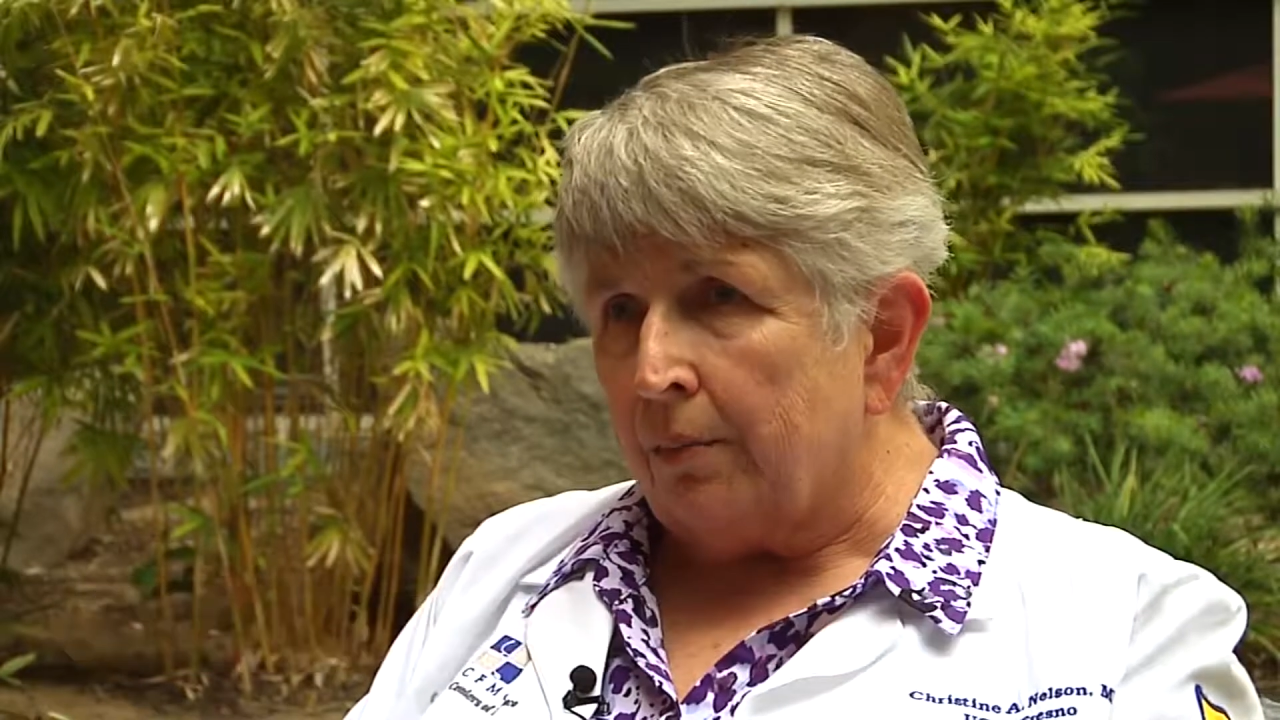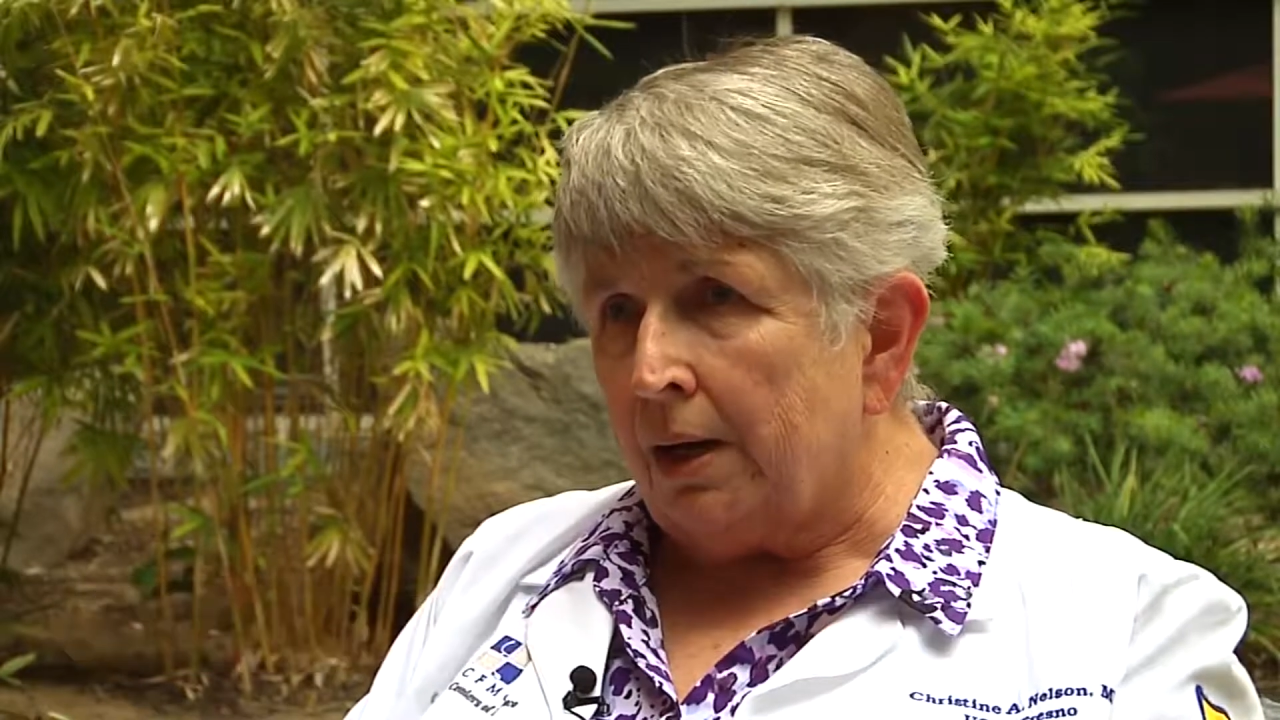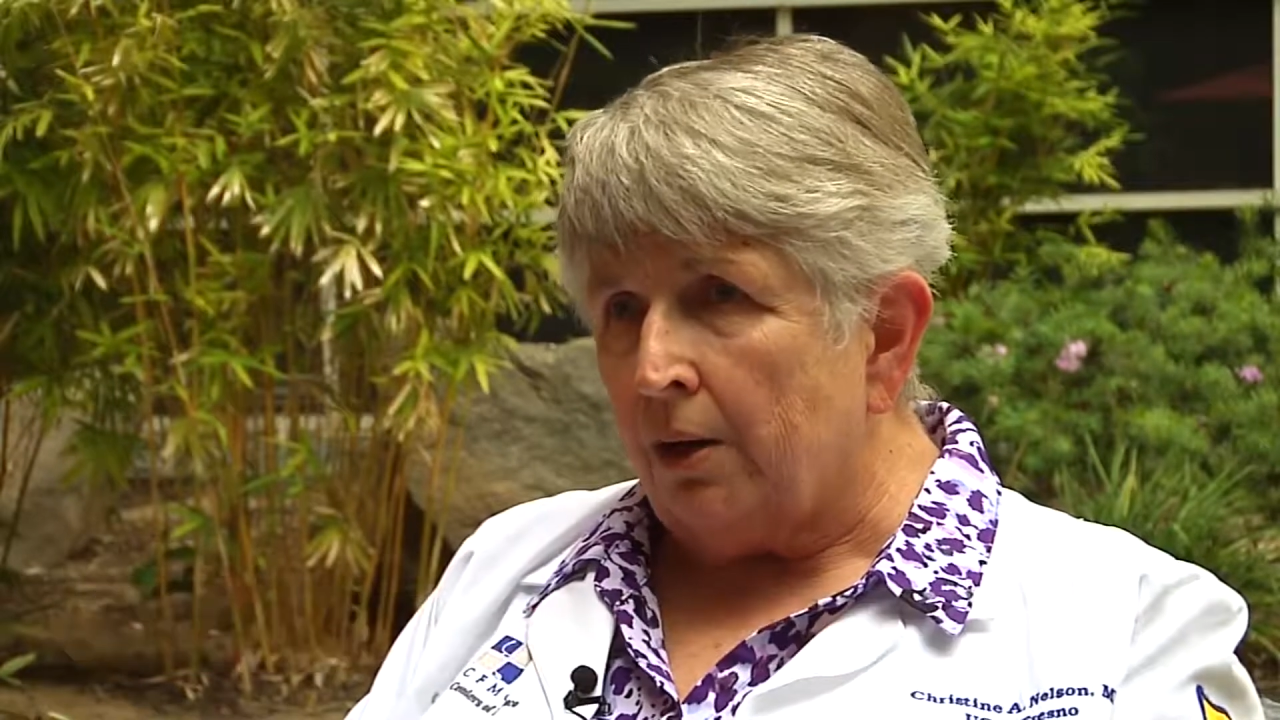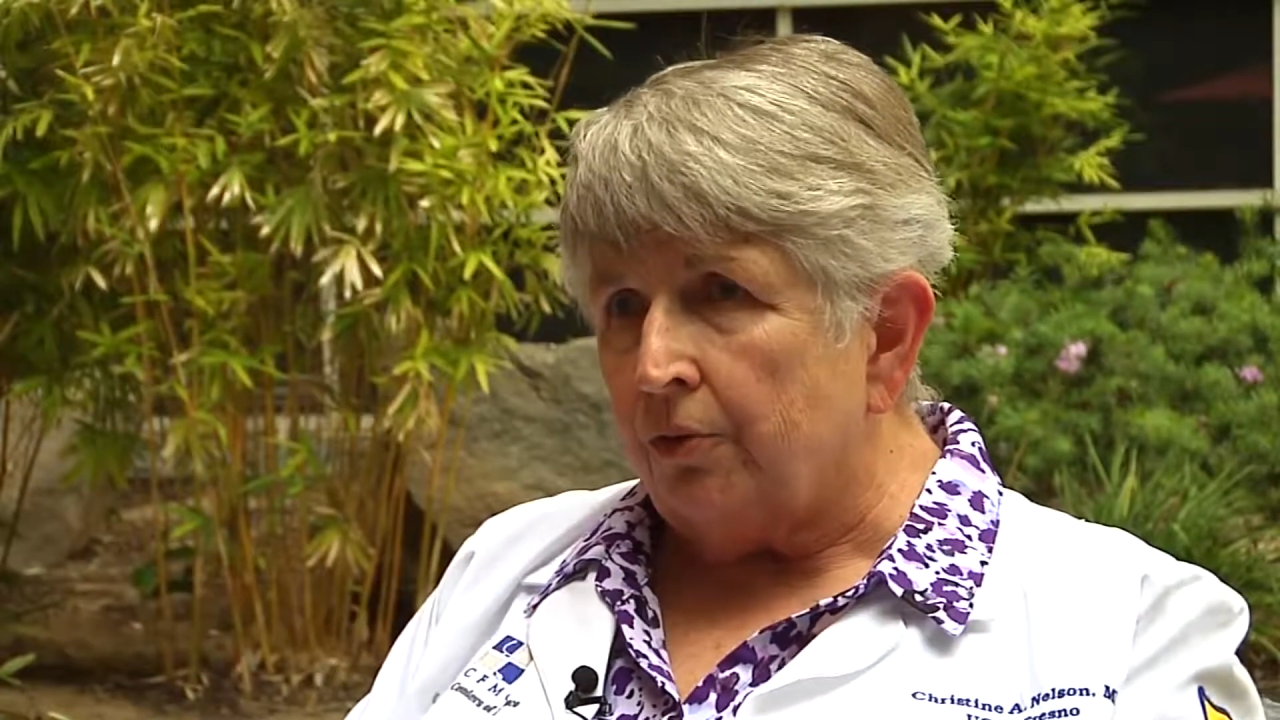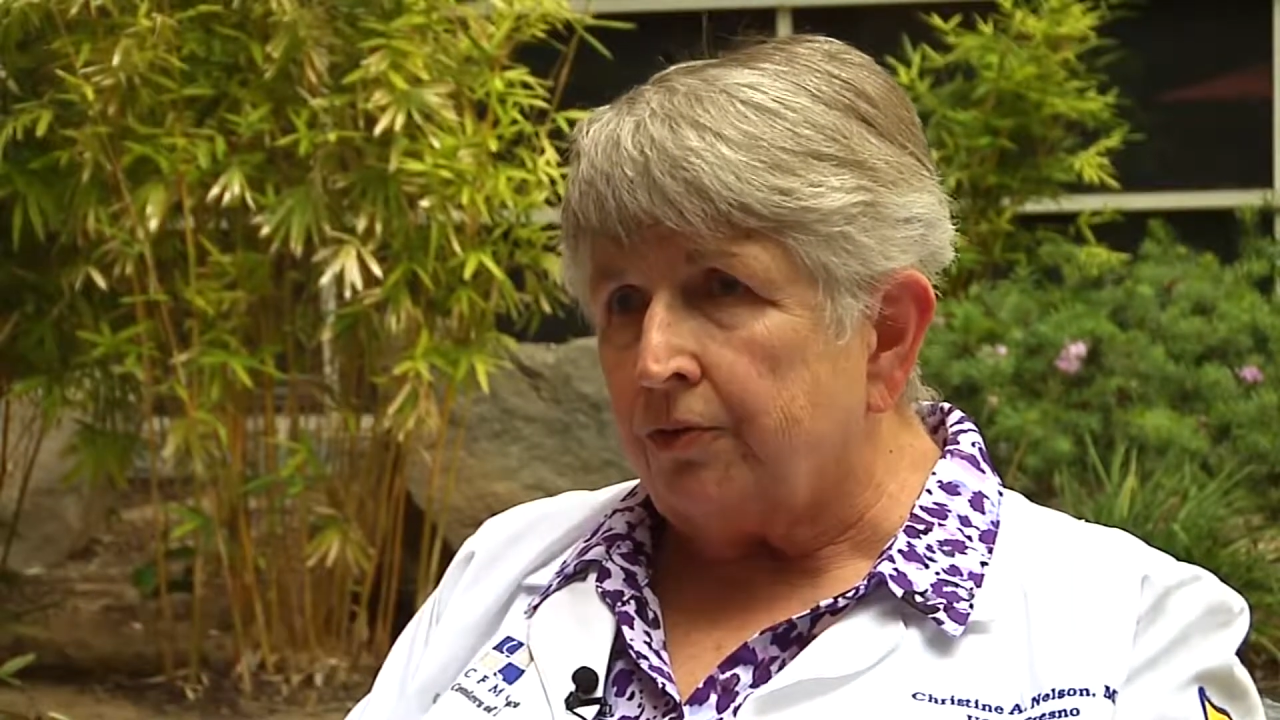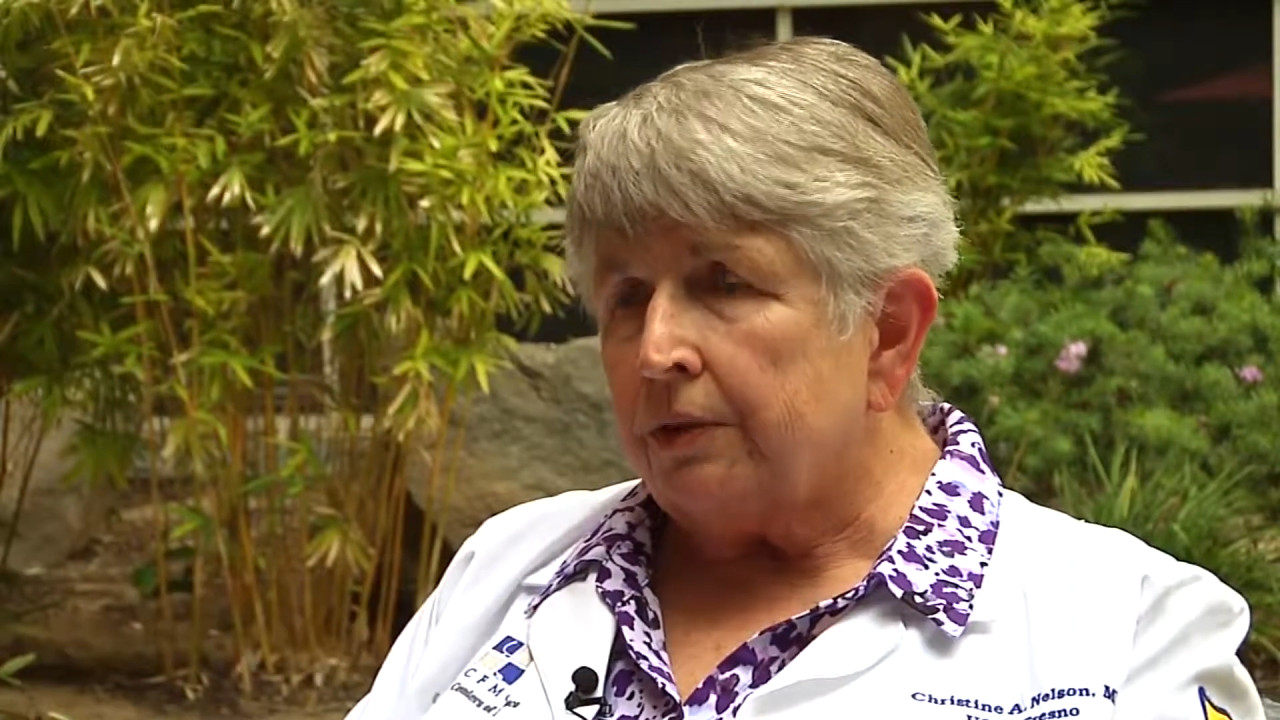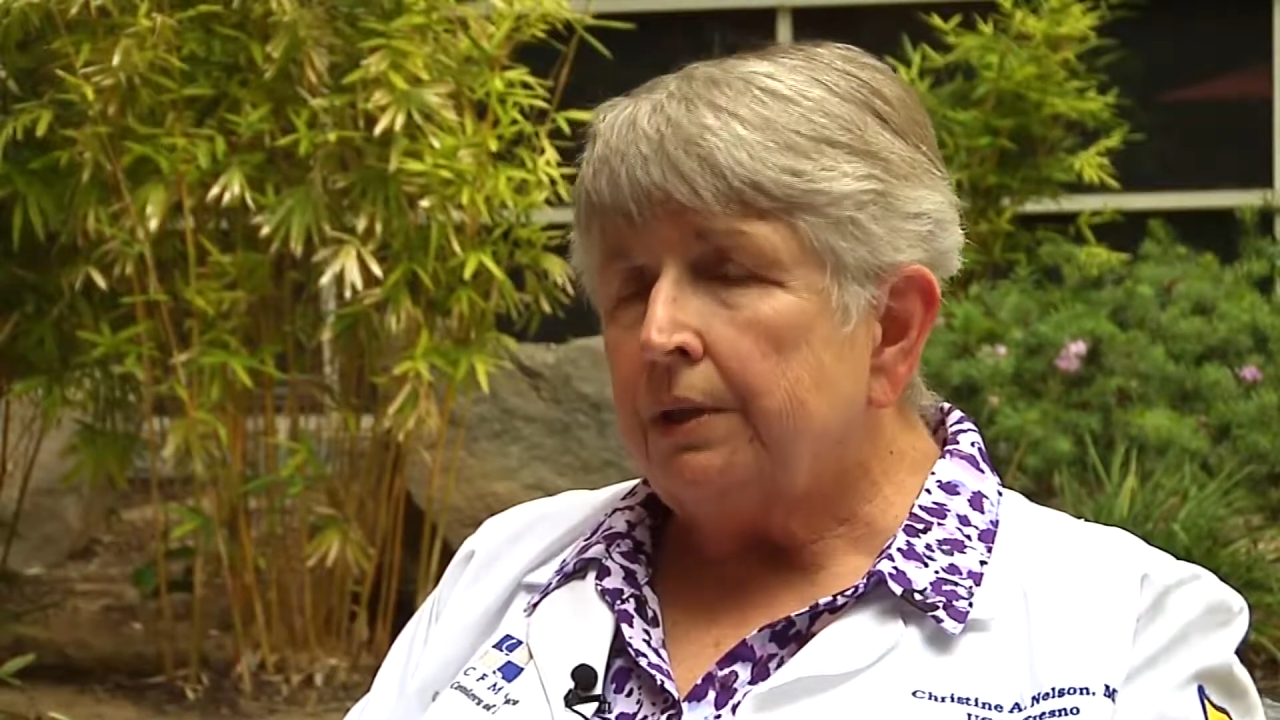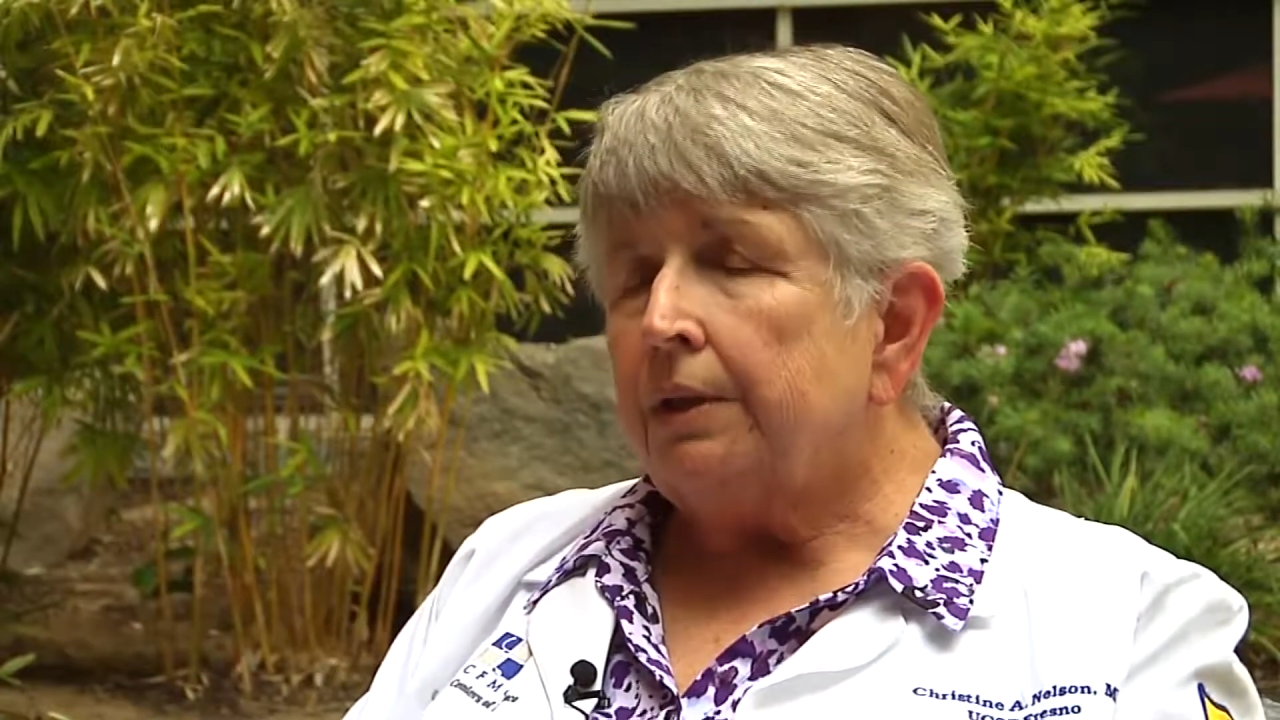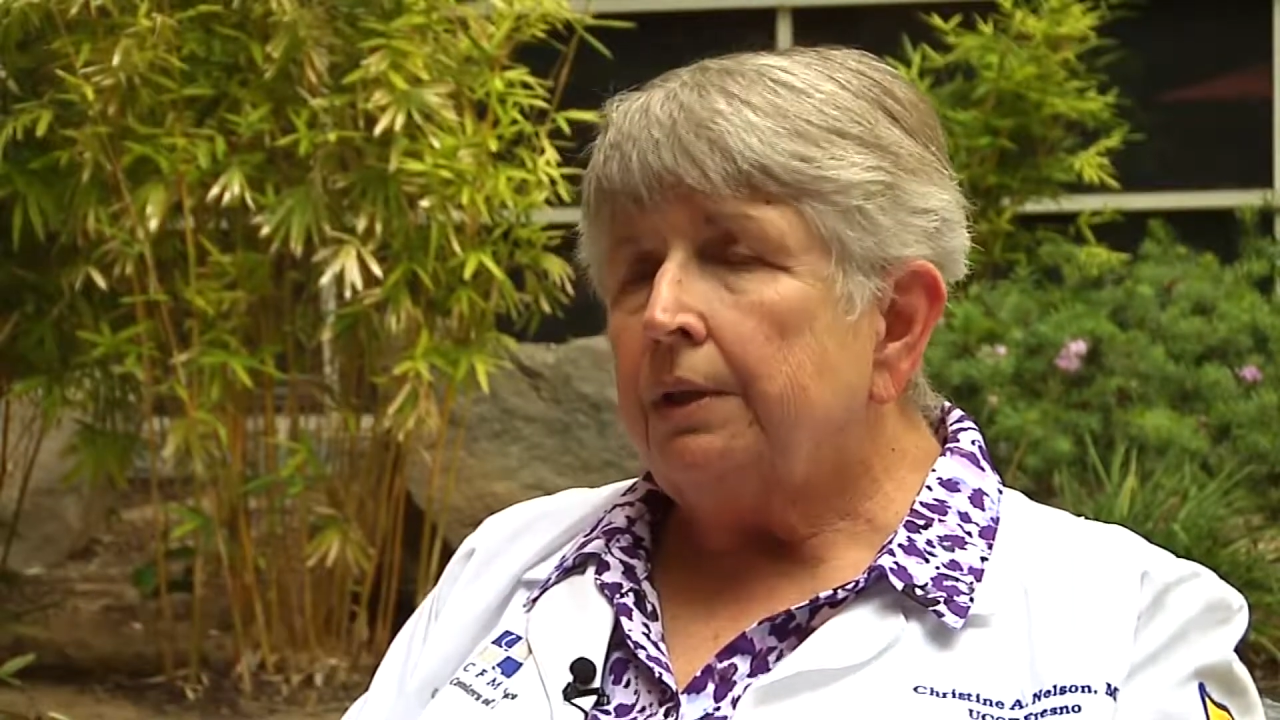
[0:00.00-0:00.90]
mouth,